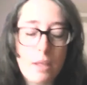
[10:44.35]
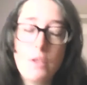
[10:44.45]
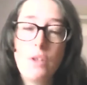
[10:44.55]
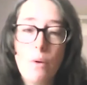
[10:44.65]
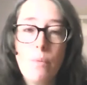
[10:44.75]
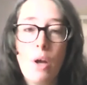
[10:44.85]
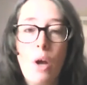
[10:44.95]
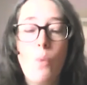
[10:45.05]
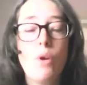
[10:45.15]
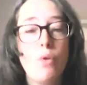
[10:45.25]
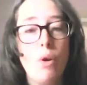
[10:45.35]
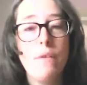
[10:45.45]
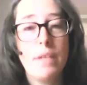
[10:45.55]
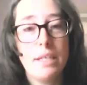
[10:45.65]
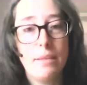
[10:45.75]
So, with all
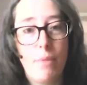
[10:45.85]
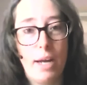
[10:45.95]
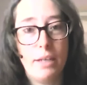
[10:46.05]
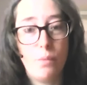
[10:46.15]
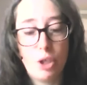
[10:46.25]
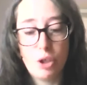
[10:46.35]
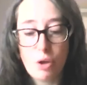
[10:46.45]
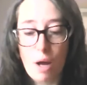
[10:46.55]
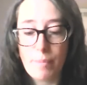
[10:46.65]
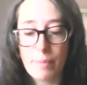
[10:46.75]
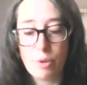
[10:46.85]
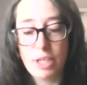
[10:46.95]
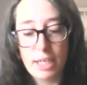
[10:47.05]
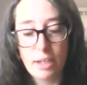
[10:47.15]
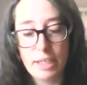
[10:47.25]
of this in mind, we should not be
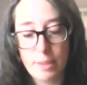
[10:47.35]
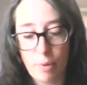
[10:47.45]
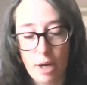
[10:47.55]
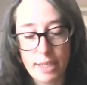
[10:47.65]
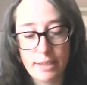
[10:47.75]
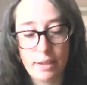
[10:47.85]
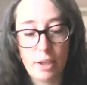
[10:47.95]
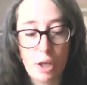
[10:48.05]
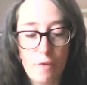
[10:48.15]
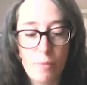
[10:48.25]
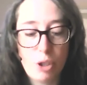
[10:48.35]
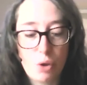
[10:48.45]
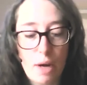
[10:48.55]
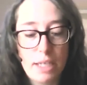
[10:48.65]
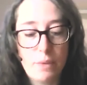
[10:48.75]
particularly surprised that the government
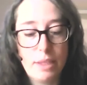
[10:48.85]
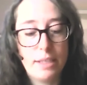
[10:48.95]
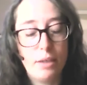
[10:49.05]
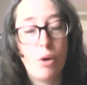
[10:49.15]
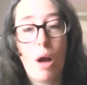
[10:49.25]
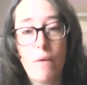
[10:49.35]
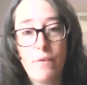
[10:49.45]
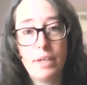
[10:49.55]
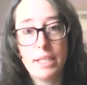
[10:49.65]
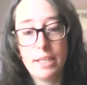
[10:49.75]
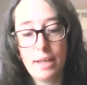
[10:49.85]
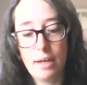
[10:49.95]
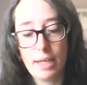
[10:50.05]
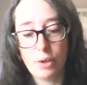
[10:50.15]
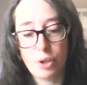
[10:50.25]
tried to instill confidence in their
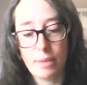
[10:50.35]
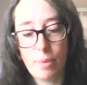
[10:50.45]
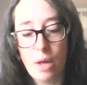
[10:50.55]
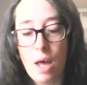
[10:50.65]
leadership